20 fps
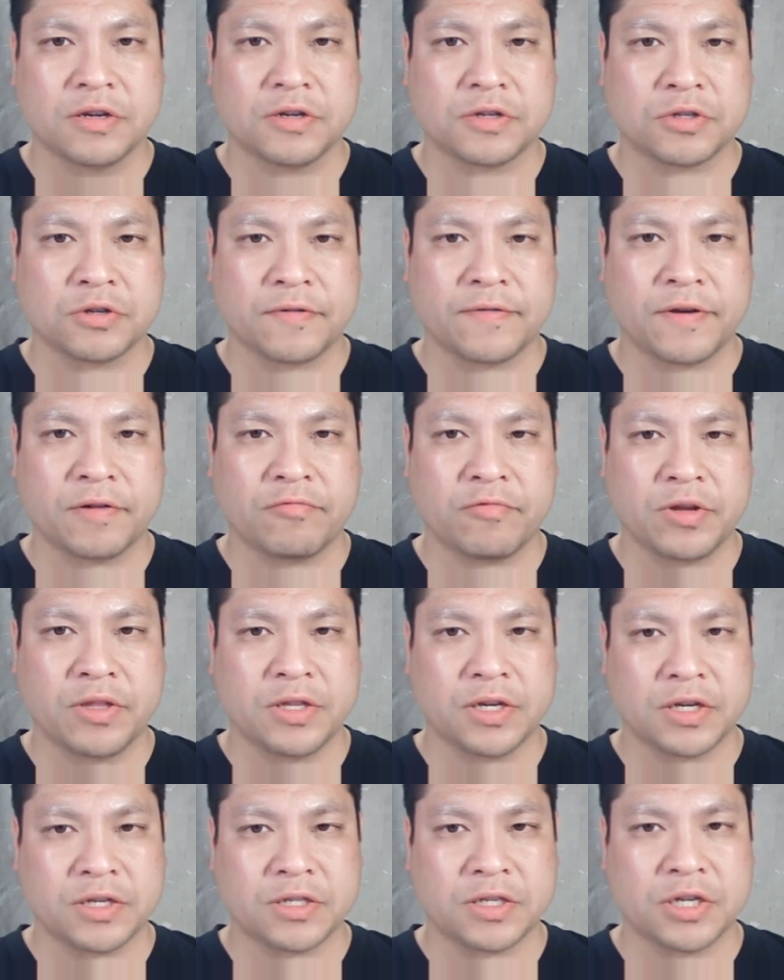So if I run
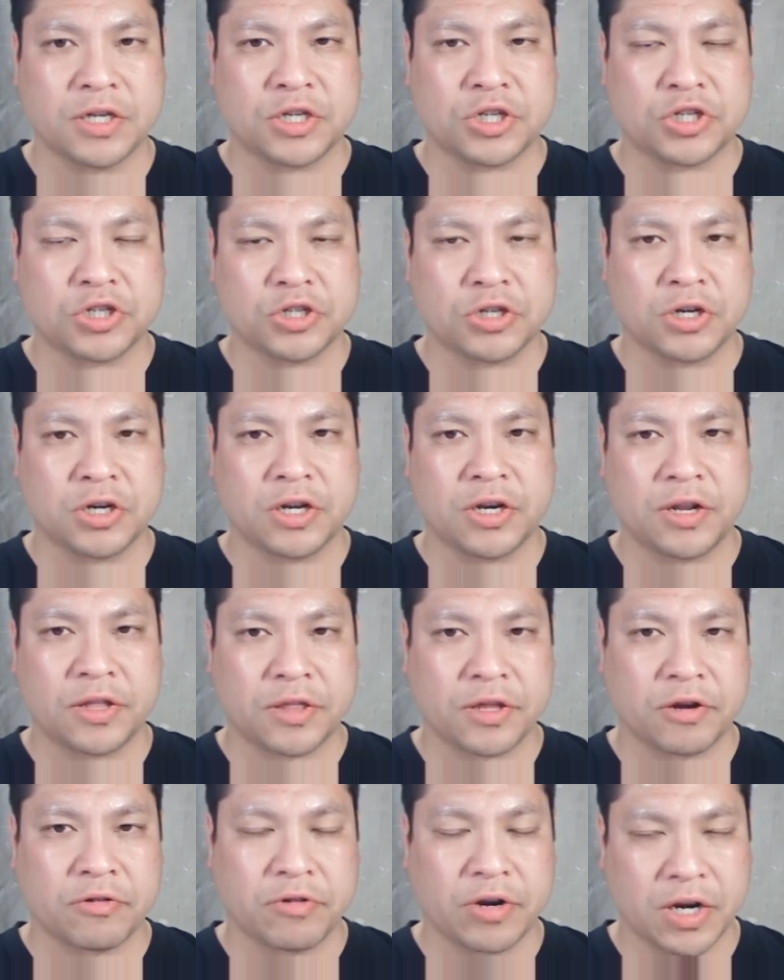this, it should
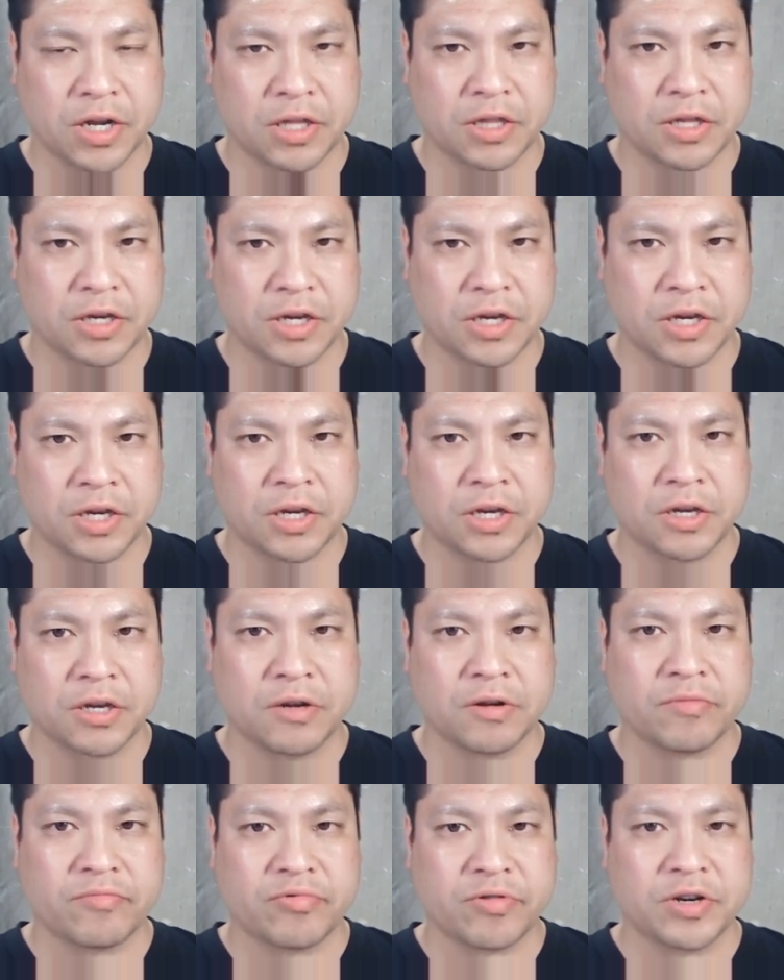theoretically
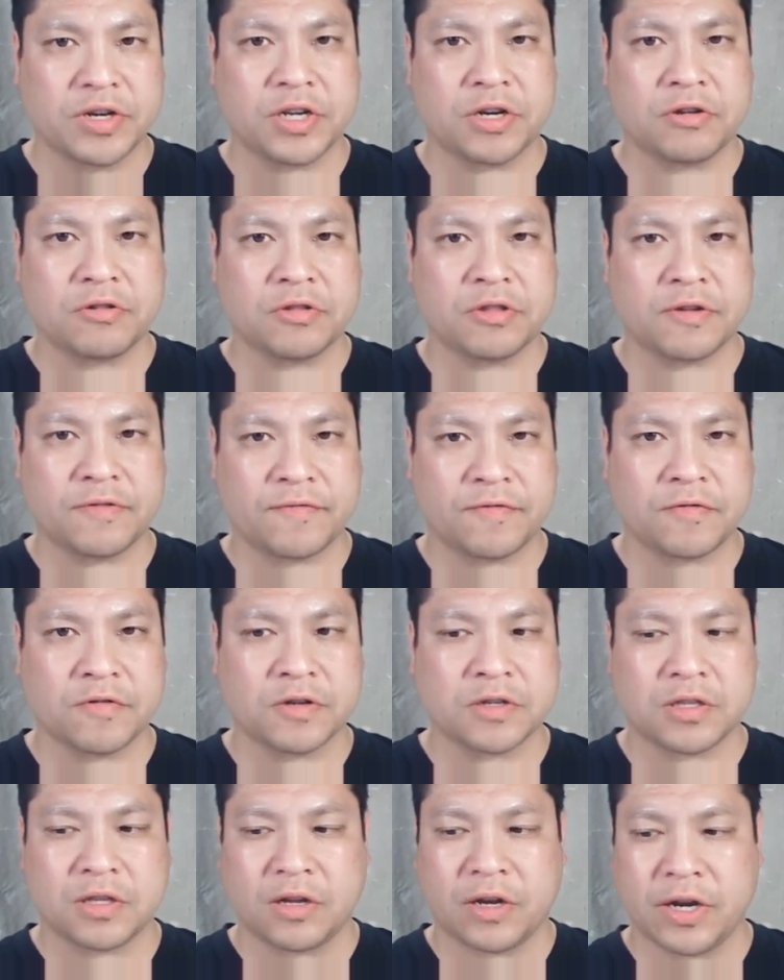print out the
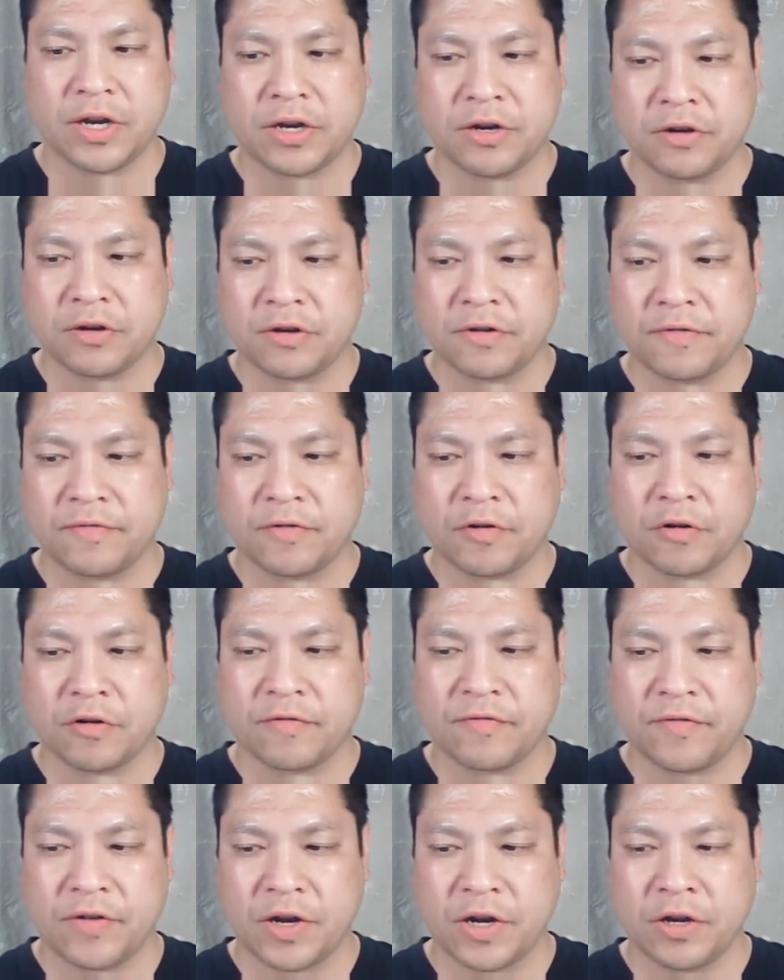first line of our
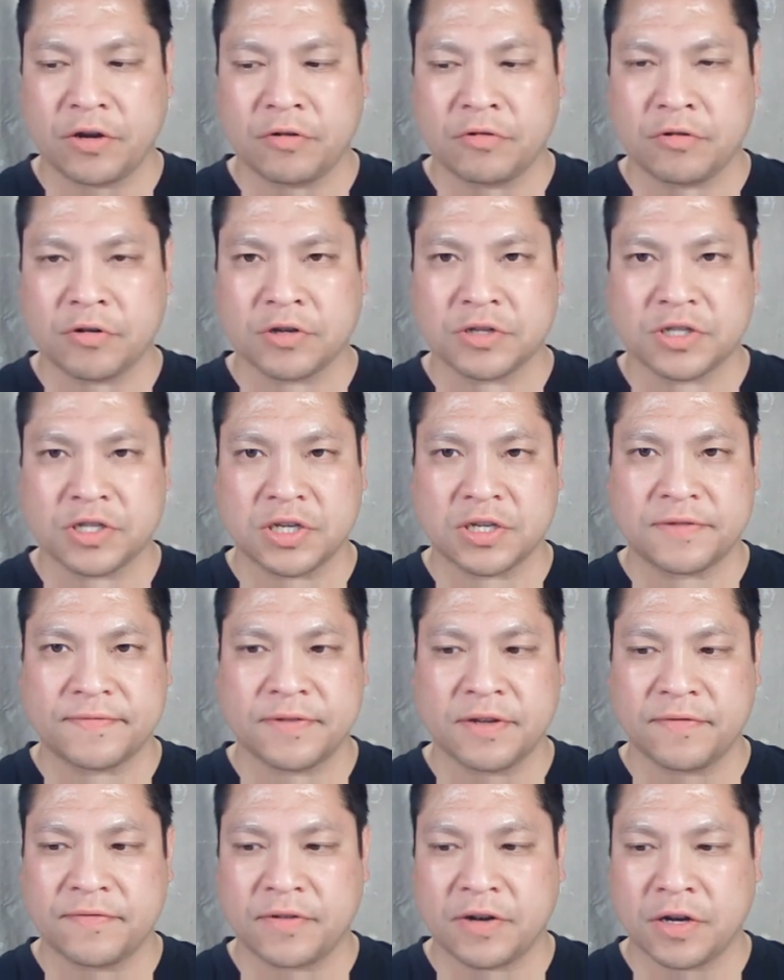file, our
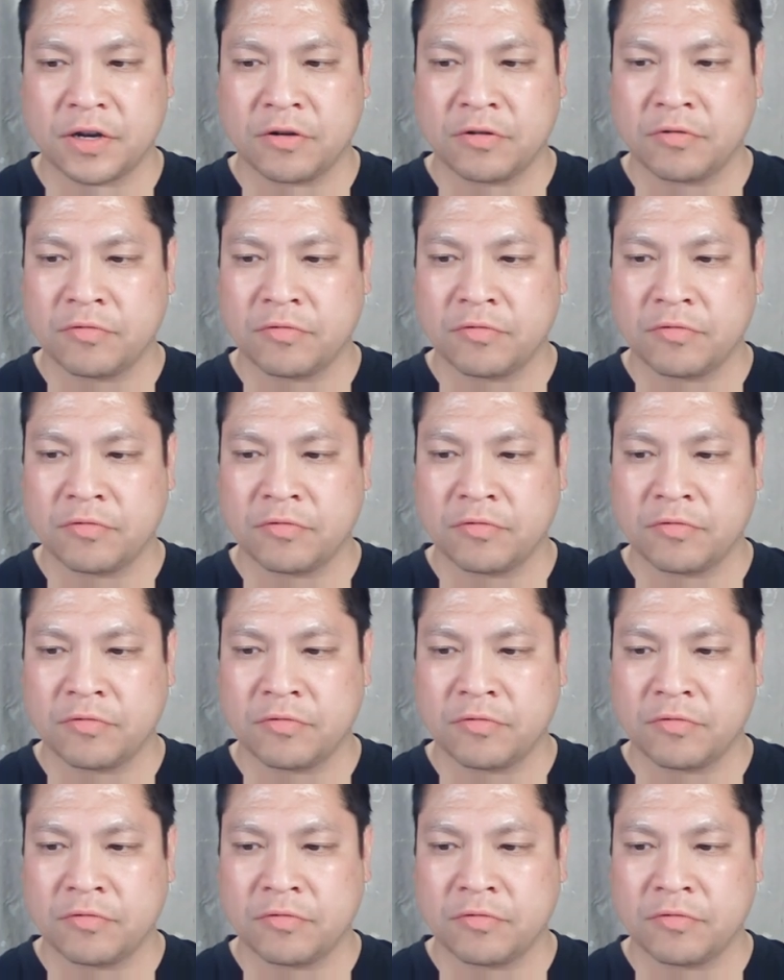CSV file,